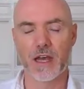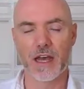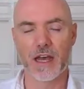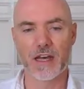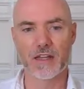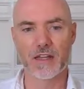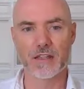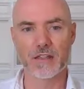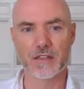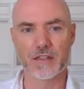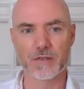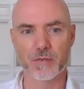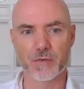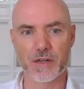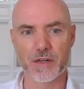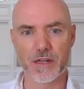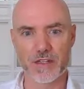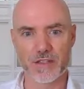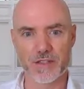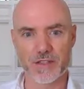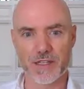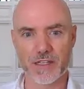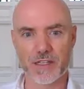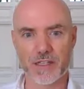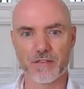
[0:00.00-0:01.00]
And when I
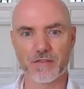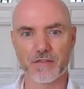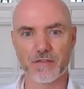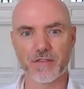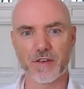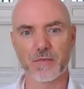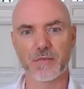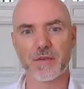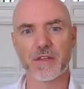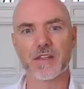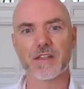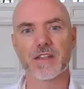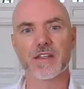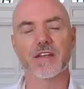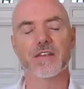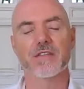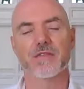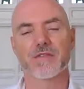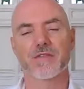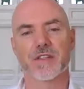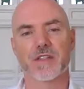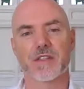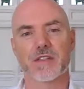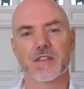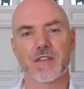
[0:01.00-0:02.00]
say the feminine
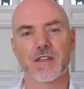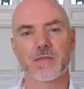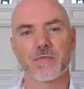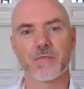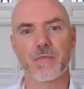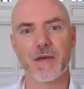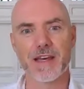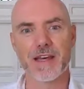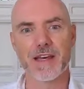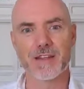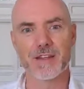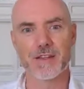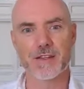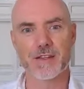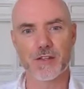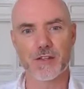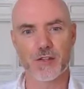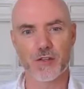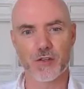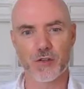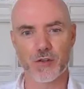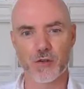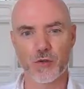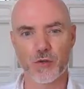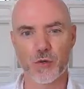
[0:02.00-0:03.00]
gifts, it's in men
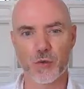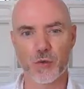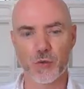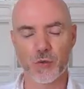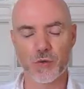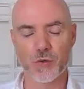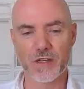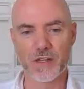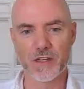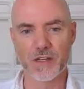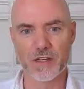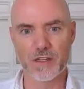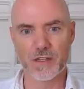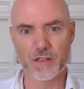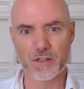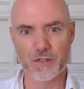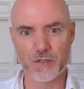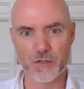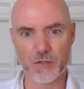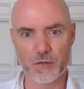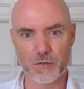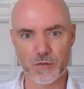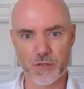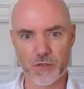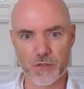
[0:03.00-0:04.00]
too.
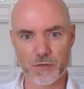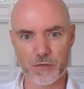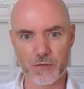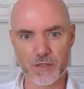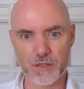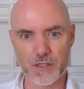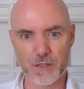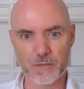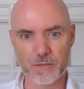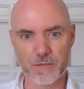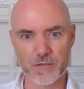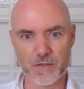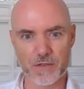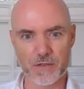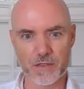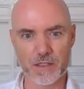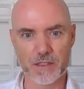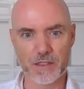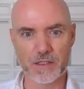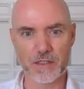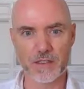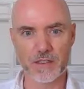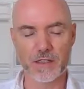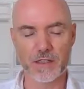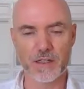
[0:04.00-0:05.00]
So it's really
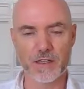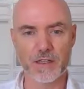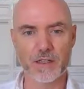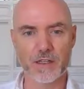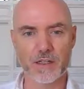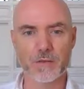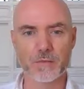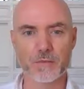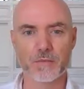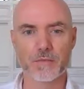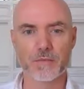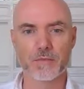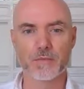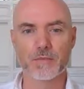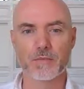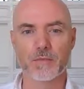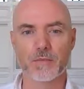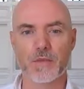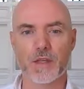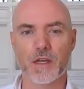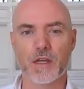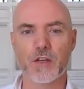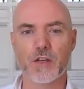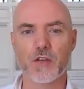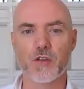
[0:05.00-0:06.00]
bringing in
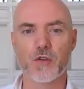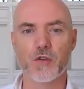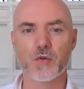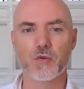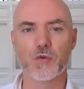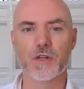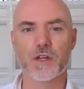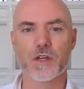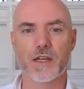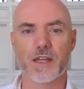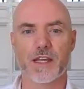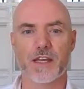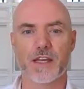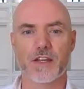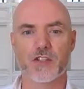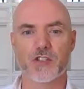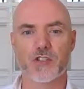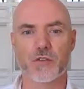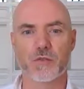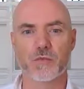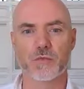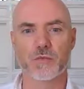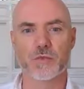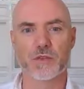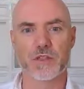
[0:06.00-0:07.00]
a new
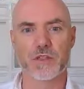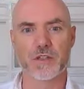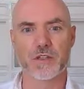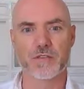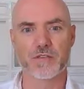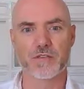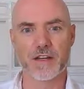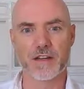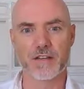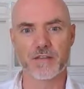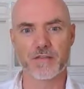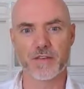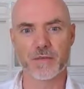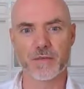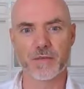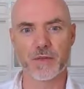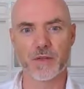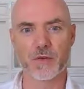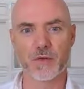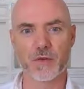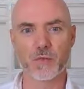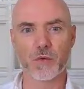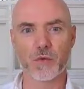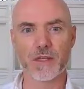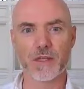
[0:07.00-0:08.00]
connection with the divine
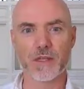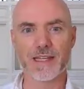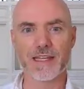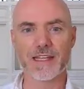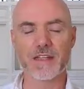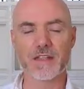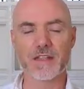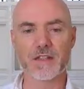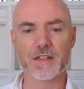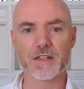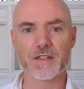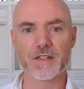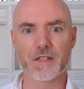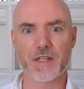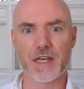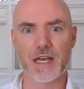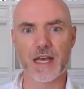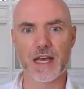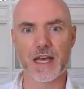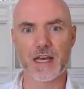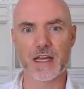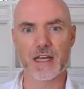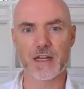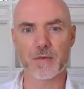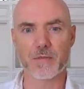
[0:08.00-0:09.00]
feminine within us
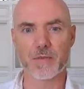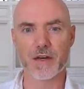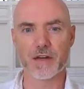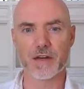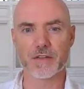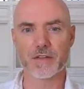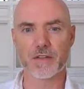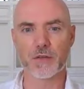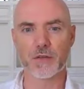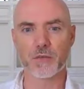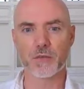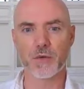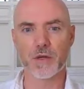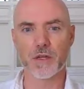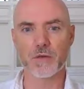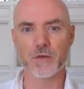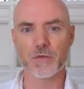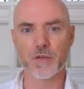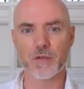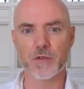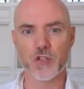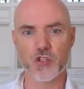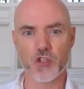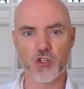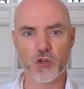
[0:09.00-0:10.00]
and about the way
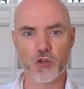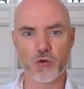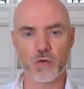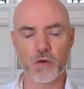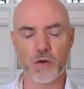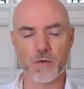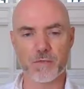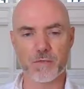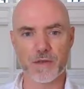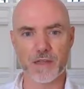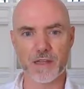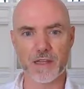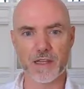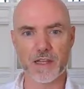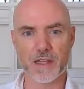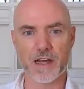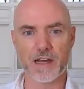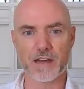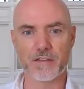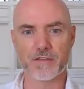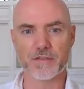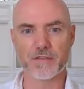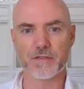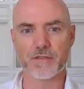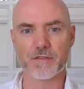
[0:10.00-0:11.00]
we show up in
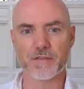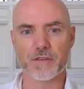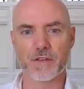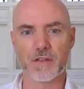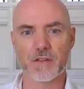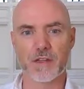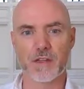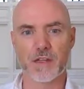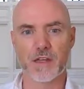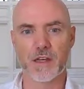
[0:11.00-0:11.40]
life,